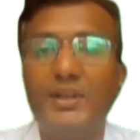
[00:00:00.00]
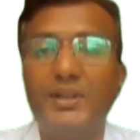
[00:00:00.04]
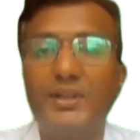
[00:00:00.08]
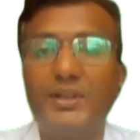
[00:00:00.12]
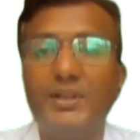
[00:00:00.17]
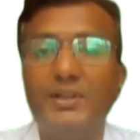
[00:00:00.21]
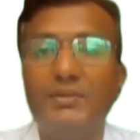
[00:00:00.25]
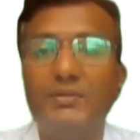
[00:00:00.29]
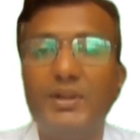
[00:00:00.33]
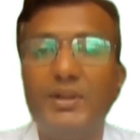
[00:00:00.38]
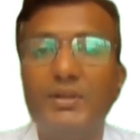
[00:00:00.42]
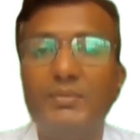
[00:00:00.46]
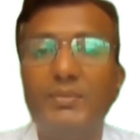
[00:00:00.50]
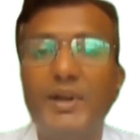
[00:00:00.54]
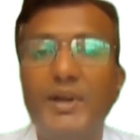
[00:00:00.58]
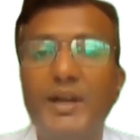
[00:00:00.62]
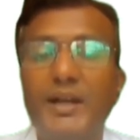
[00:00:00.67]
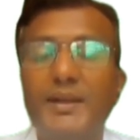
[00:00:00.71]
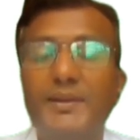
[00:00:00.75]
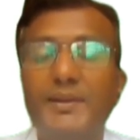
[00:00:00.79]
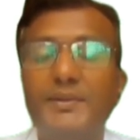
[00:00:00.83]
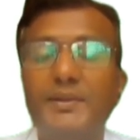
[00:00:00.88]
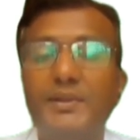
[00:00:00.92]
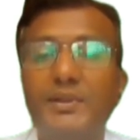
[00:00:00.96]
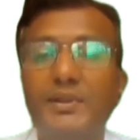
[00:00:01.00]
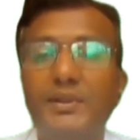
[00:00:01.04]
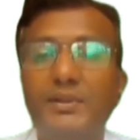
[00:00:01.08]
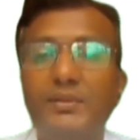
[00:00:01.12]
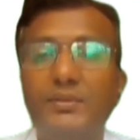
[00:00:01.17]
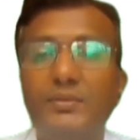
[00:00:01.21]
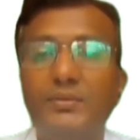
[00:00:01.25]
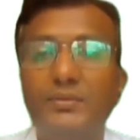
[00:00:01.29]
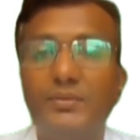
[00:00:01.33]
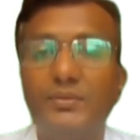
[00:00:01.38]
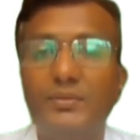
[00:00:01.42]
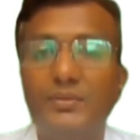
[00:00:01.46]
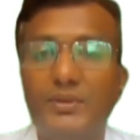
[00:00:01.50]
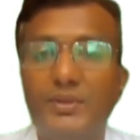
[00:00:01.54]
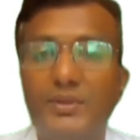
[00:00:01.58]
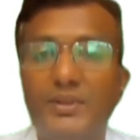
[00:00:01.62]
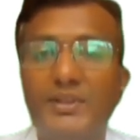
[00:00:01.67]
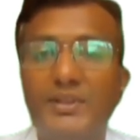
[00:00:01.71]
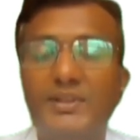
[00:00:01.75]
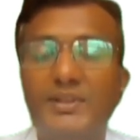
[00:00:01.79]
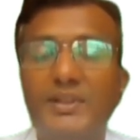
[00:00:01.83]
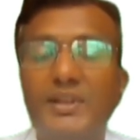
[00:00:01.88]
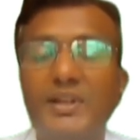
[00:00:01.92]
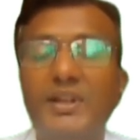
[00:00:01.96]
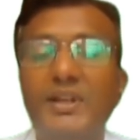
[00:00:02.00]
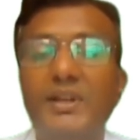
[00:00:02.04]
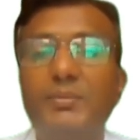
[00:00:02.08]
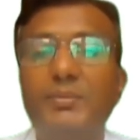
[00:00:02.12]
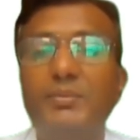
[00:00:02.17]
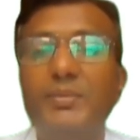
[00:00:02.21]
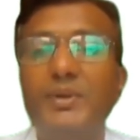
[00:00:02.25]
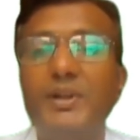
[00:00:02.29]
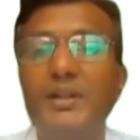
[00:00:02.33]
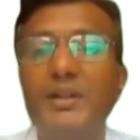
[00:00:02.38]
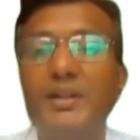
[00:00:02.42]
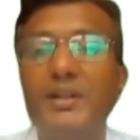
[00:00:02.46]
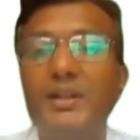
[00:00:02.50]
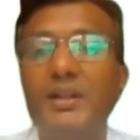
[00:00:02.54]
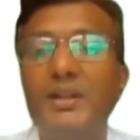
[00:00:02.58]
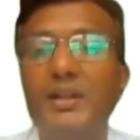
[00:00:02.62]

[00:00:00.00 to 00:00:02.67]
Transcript: given by Nusselt number,